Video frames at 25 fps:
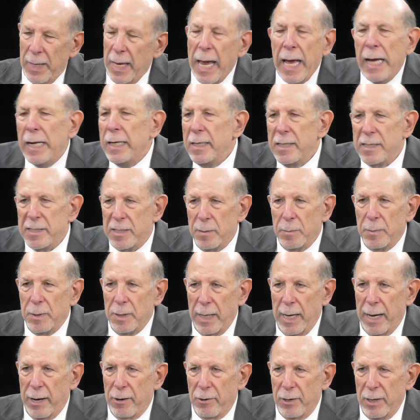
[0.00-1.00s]
any
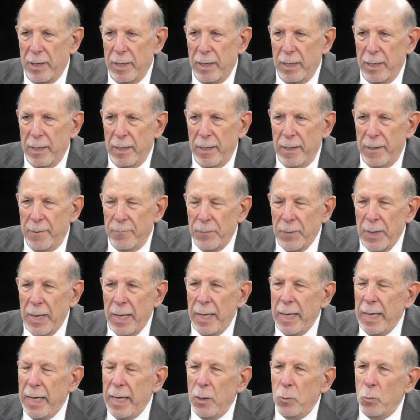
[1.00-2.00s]
similarity,
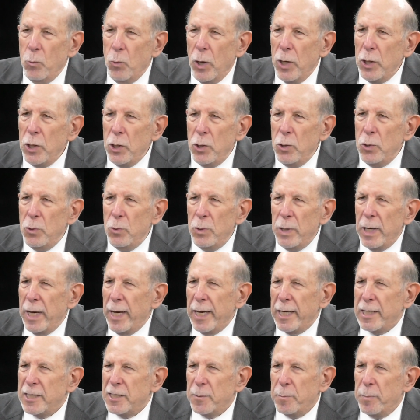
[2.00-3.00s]
in what you
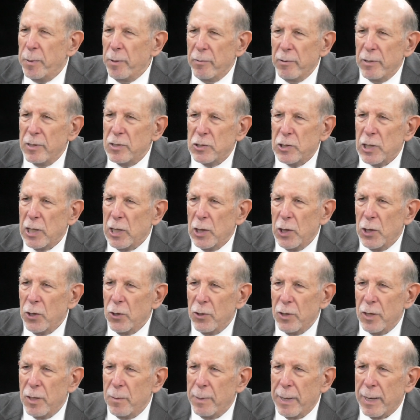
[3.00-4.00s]
experienced and
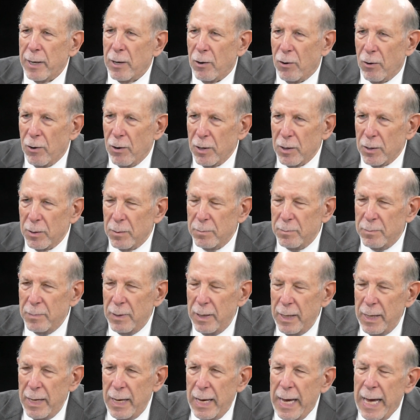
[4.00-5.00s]
learned about Harlem
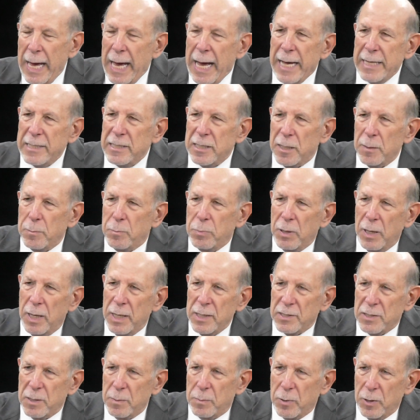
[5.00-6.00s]
as it
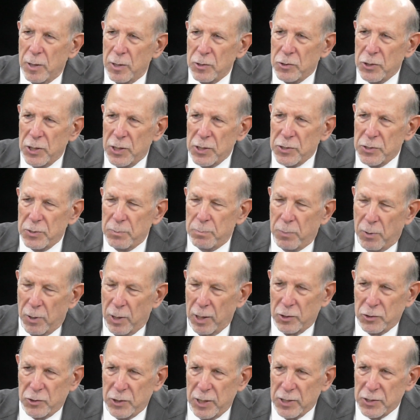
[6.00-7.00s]
applies to Parchester,
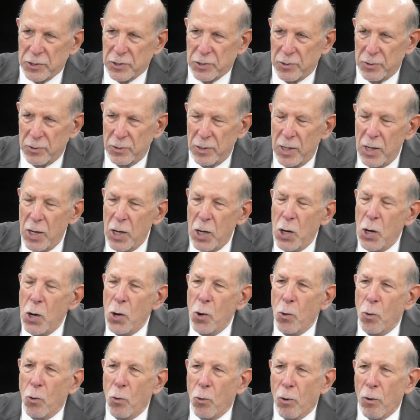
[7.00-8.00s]
Parkchester
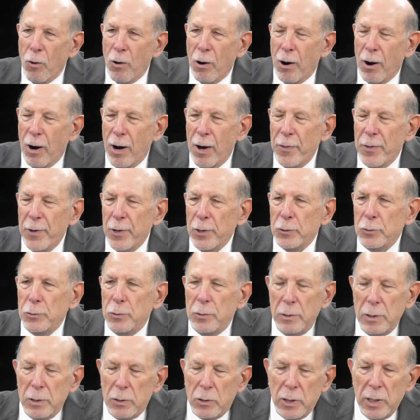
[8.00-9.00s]
or are there,
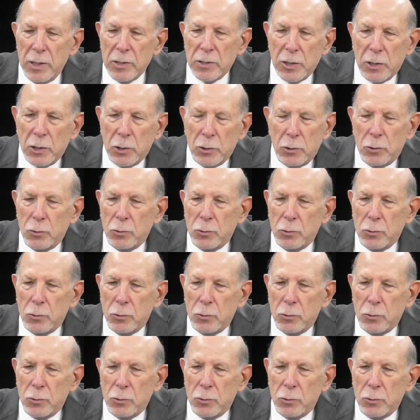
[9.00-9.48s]
is it